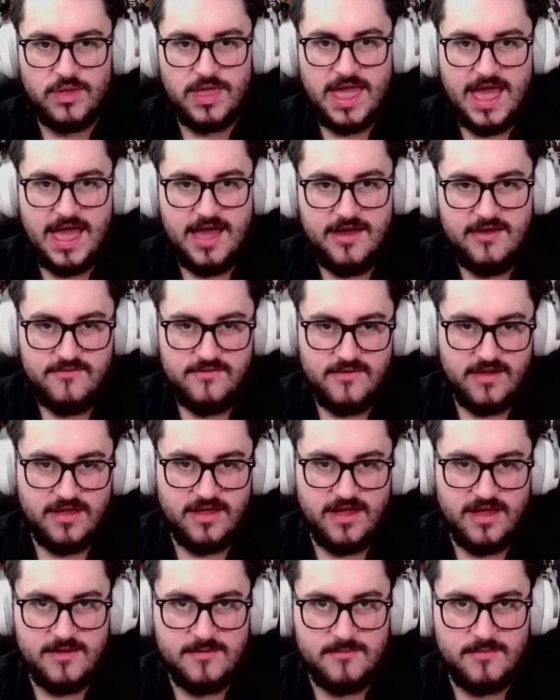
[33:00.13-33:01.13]
have
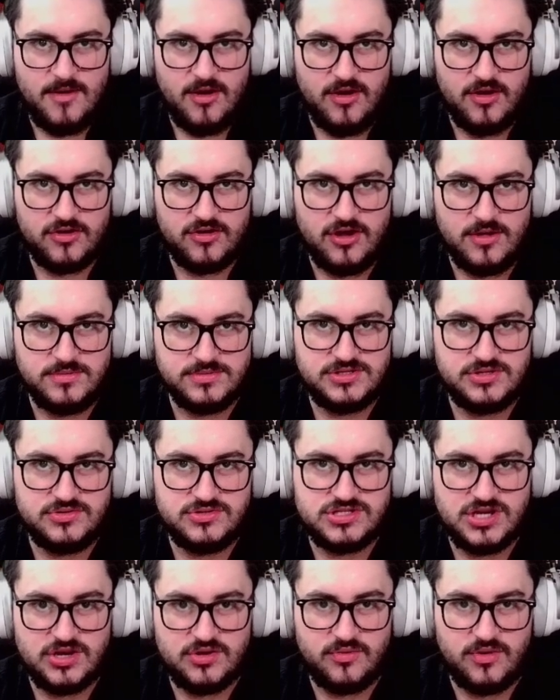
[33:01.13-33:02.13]
our cobblestone
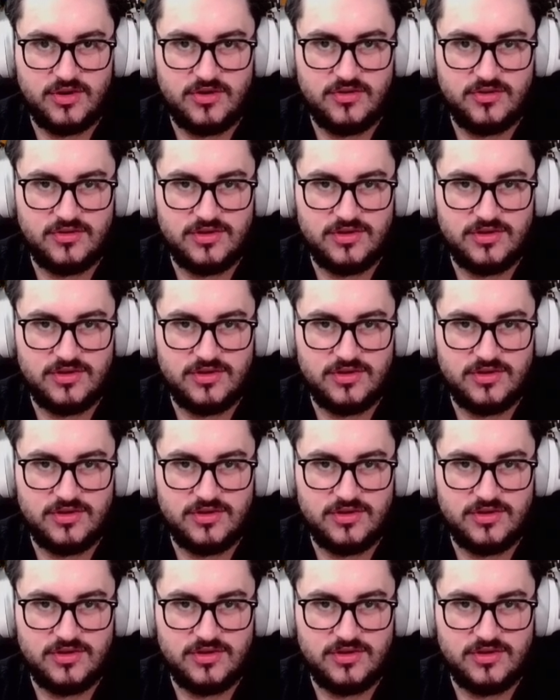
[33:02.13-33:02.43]
generator